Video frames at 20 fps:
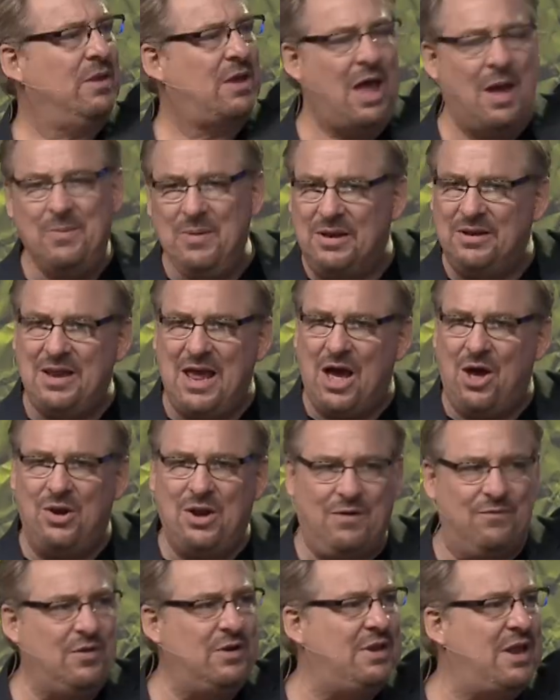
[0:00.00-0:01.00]
coming
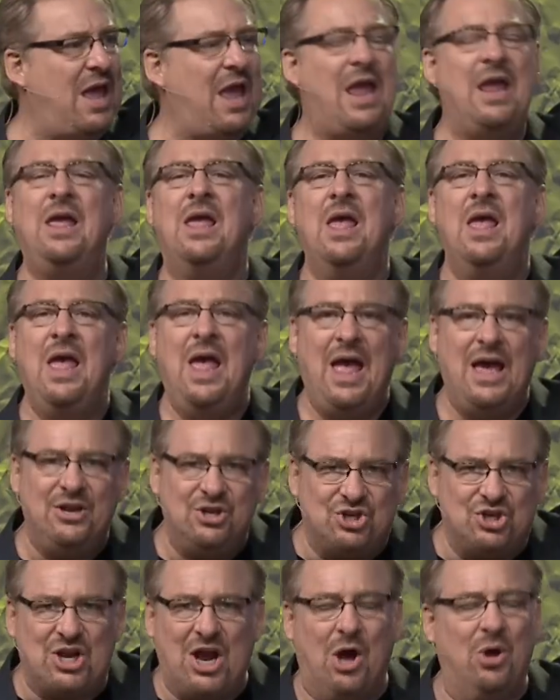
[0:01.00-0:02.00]
down every day
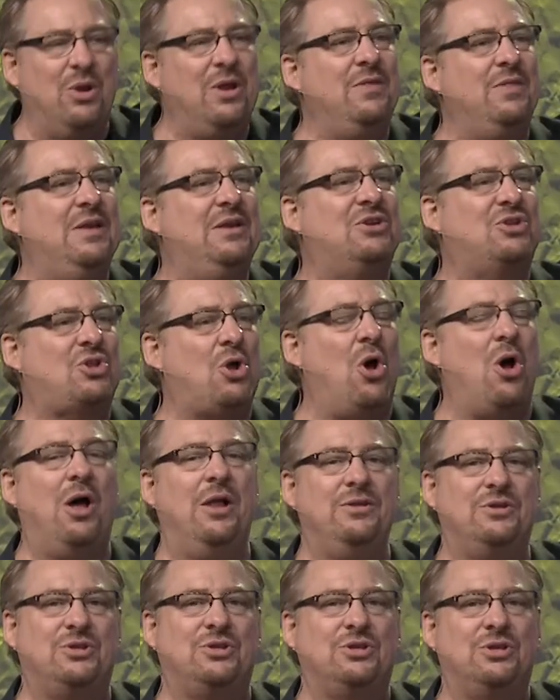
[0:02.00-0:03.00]
and shouting these
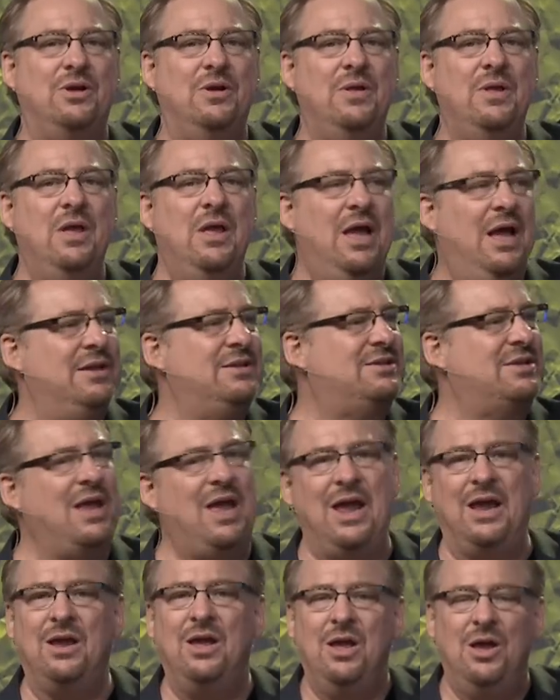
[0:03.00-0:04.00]
taunts and
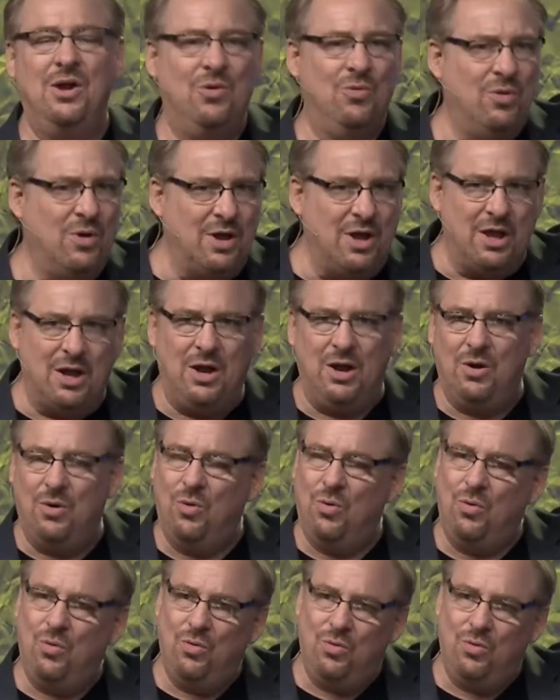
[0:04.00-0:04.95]
saying, we're going to,